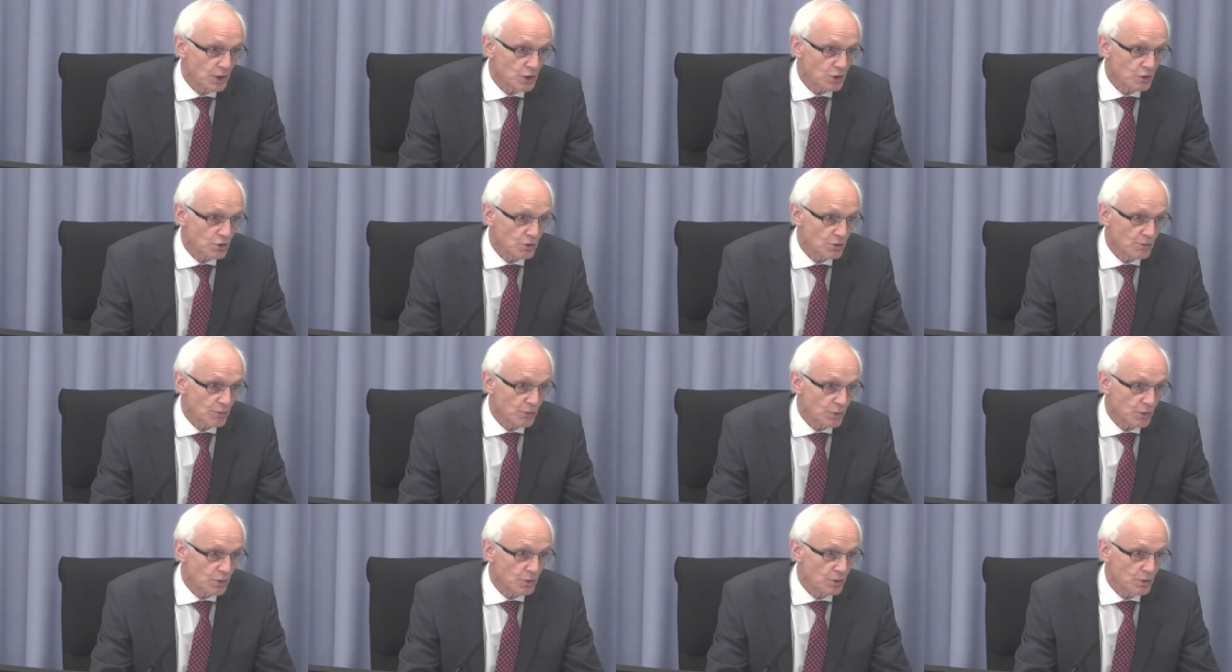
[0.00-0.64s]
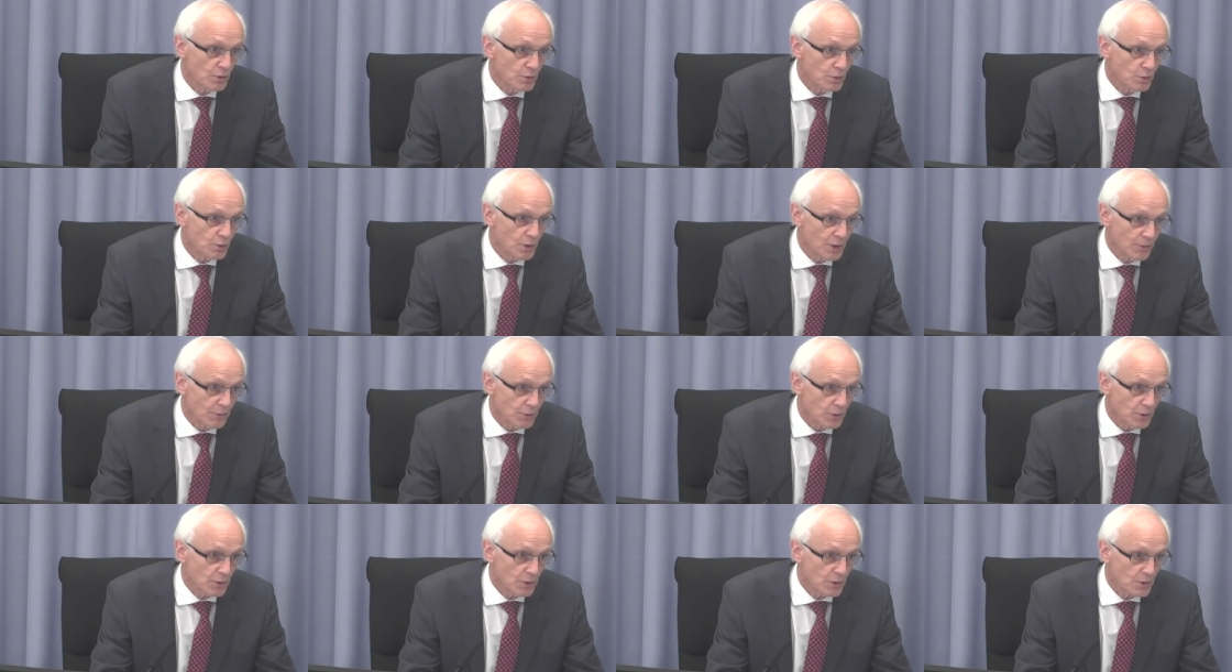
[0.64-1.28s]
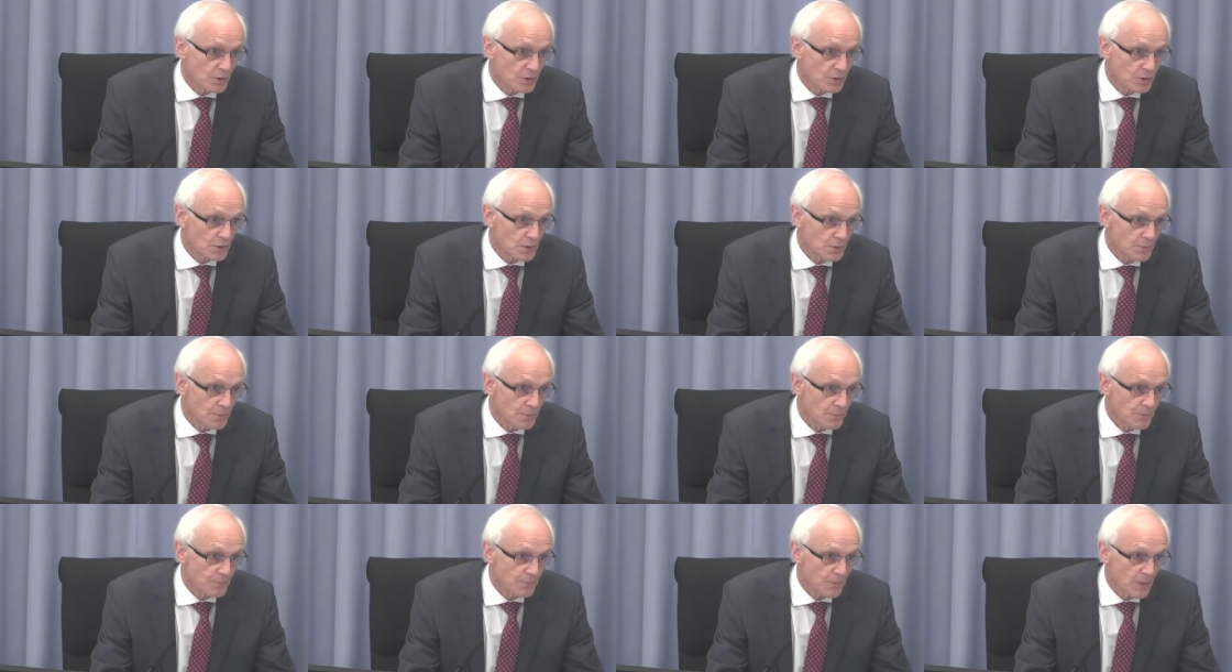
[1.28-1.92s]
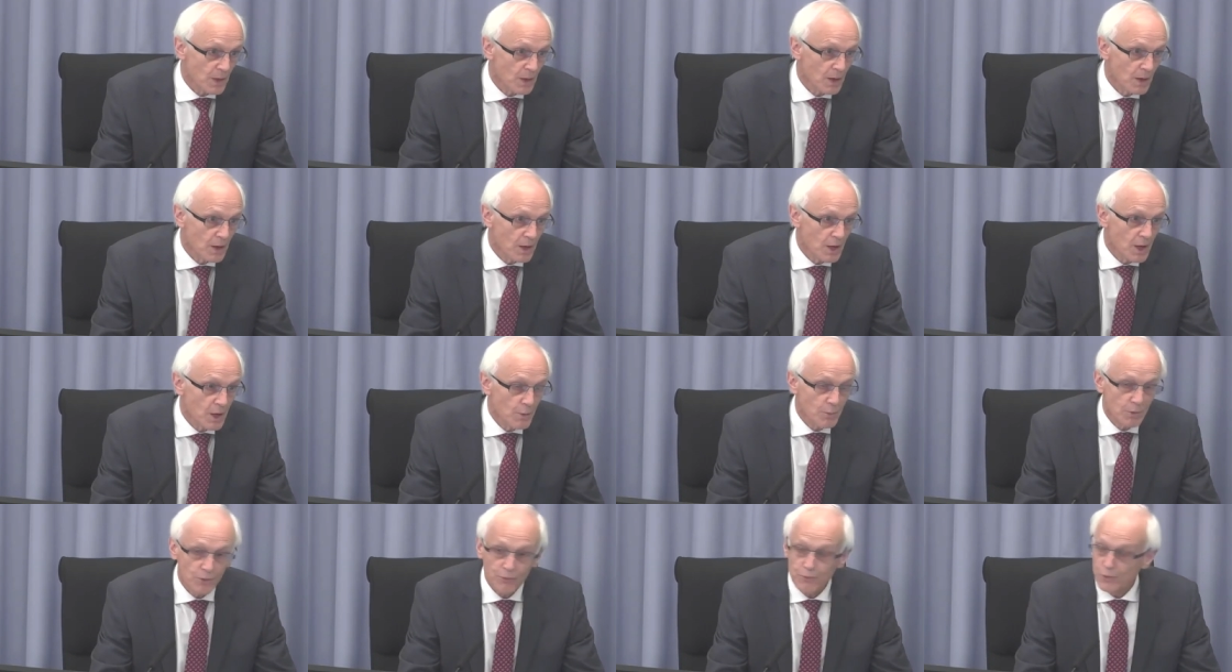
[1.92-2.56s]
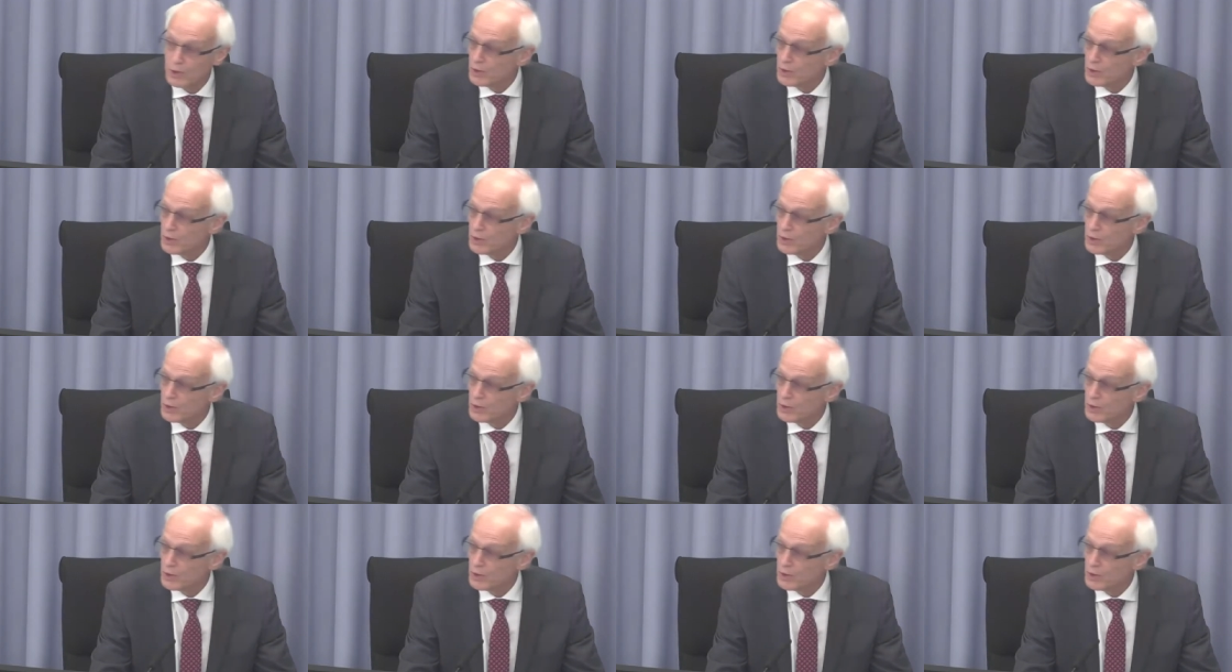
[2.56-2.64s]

nature of your, your evidence. But